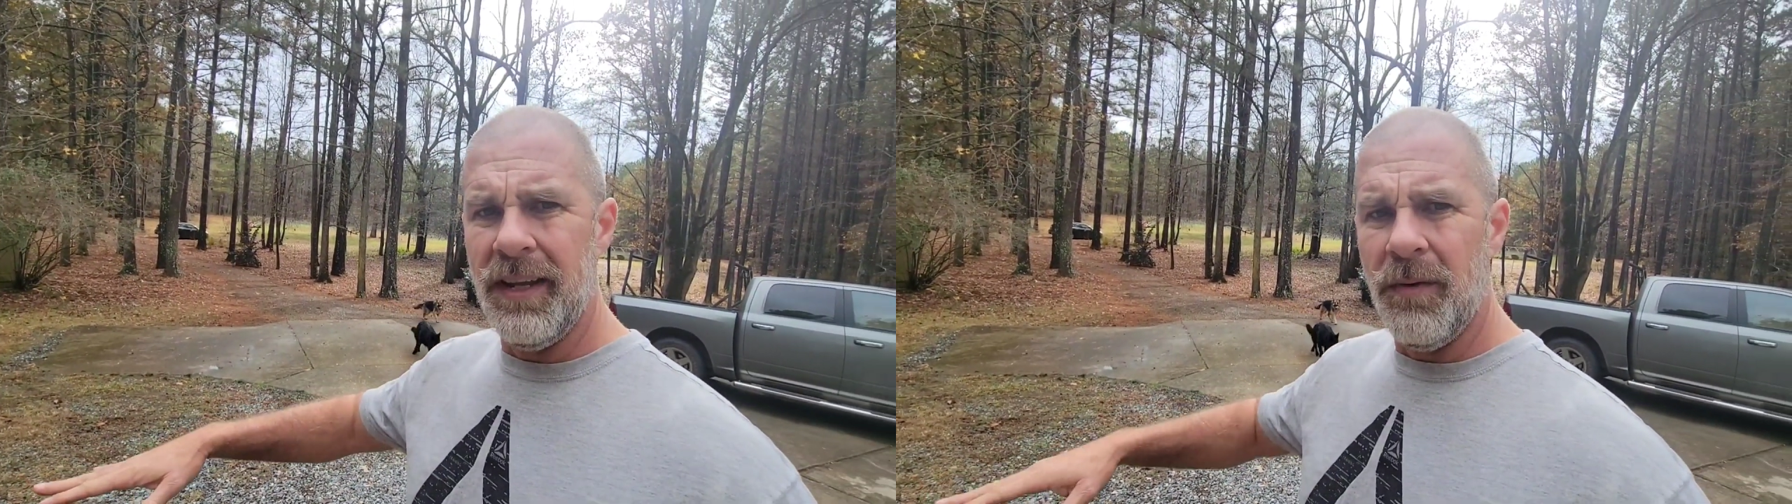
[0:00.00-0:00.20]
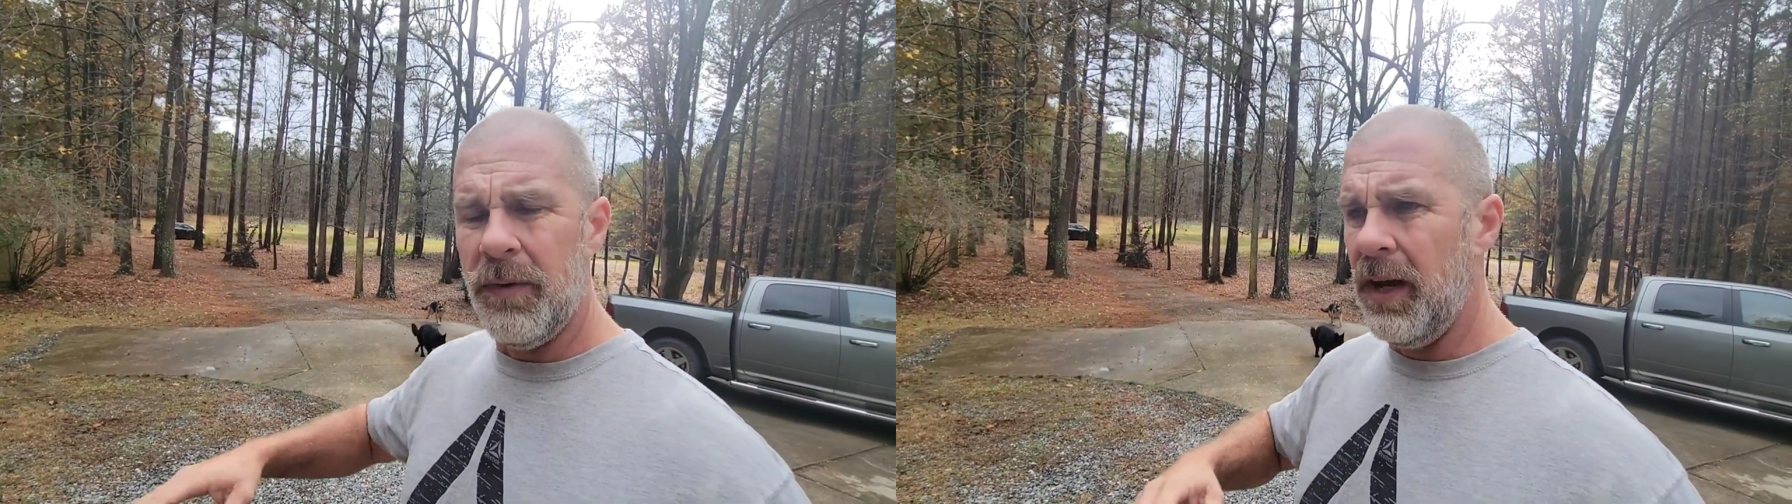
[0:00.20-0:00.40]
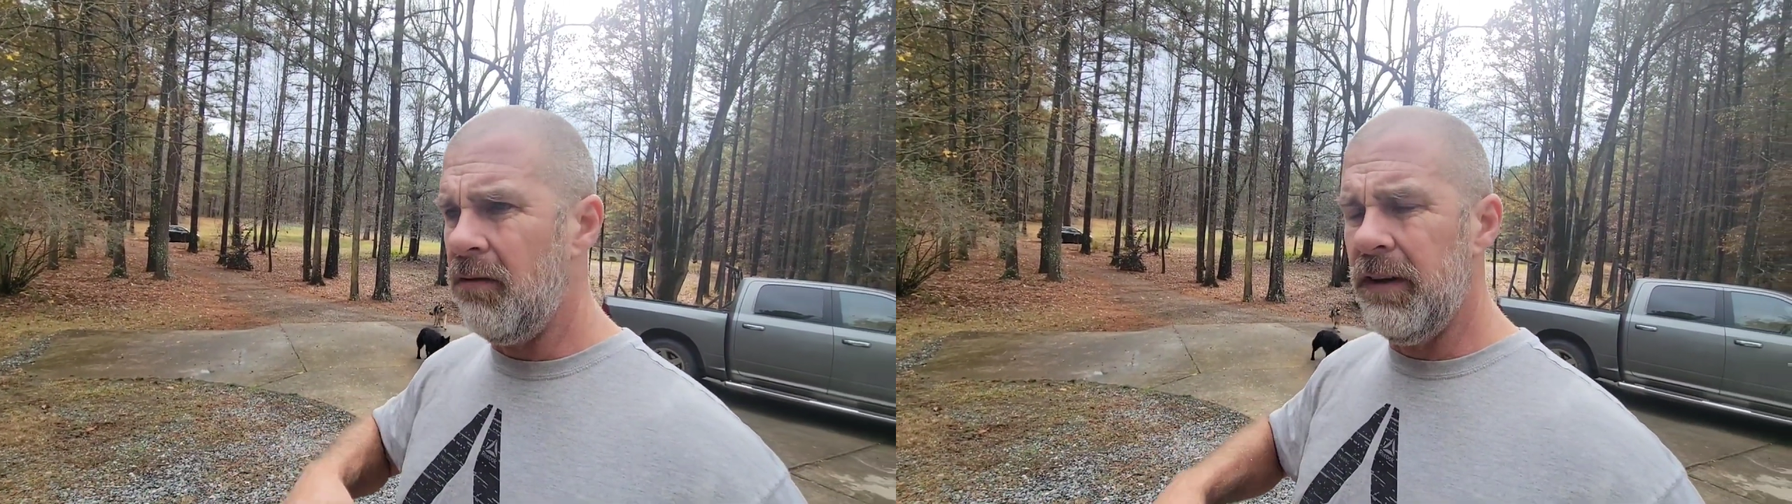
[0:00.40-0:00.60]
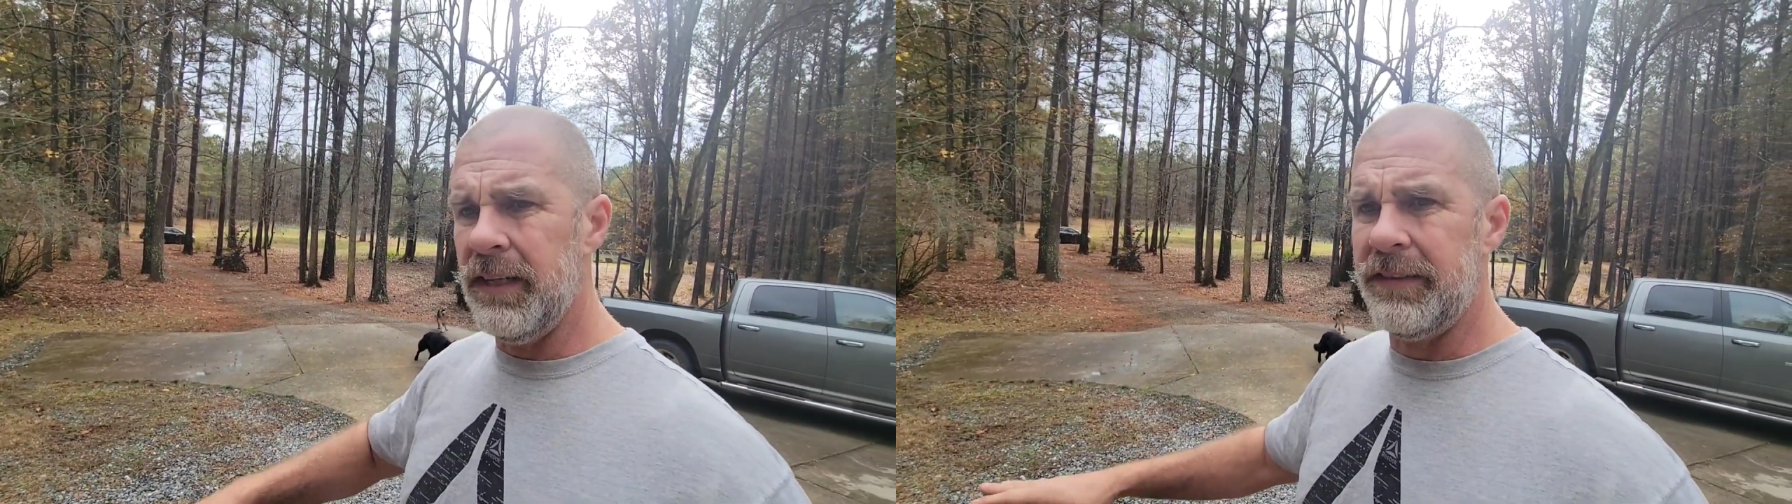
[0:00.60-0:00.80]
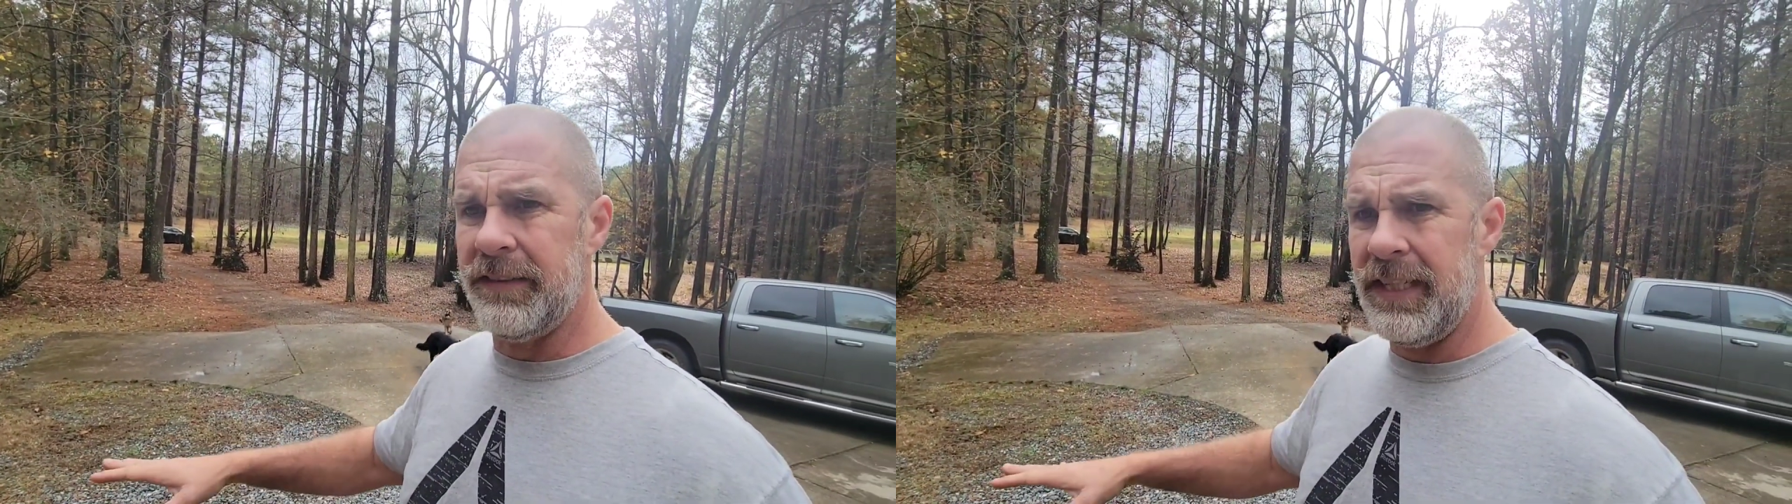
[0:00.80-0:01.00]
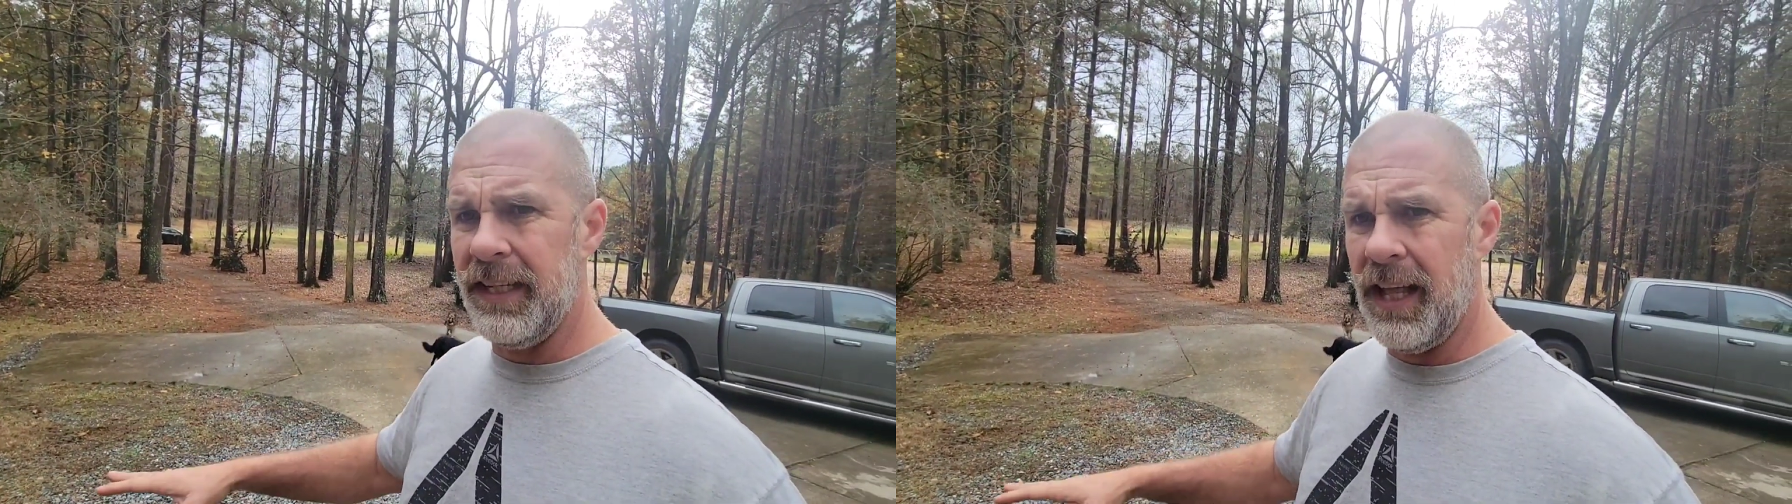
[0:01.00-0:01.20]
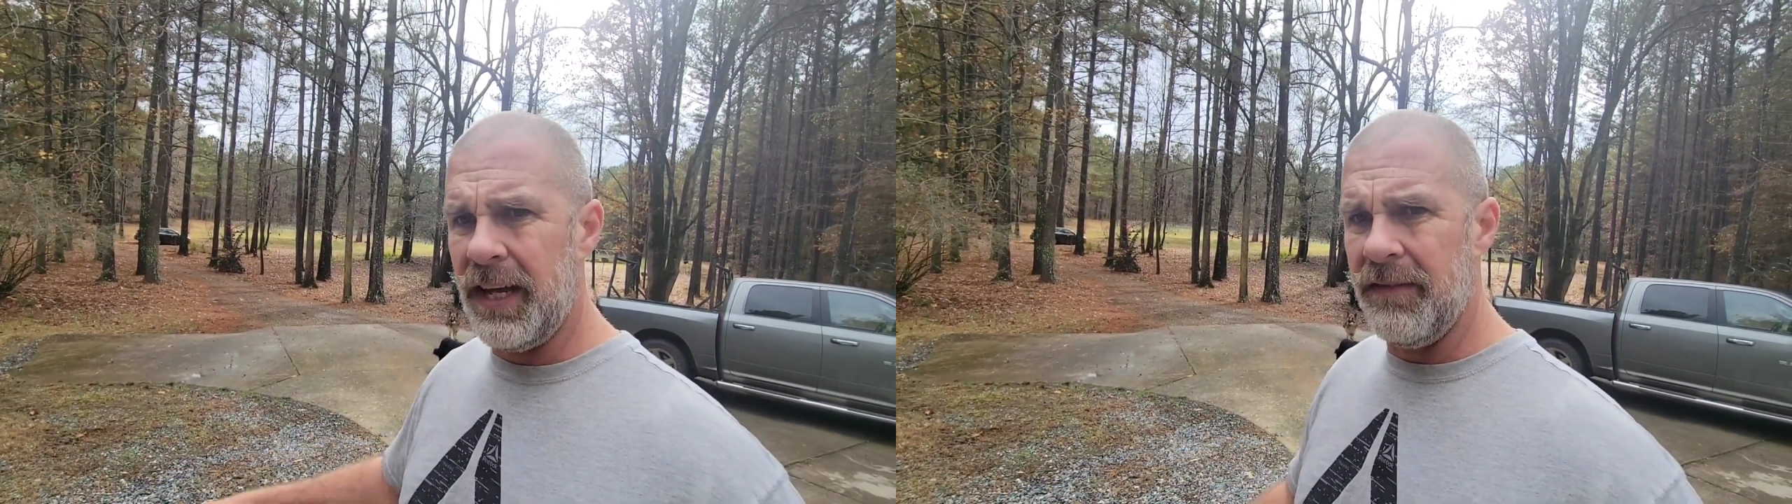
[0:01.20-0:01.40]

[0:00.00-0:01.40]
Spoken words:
We don't really see a lot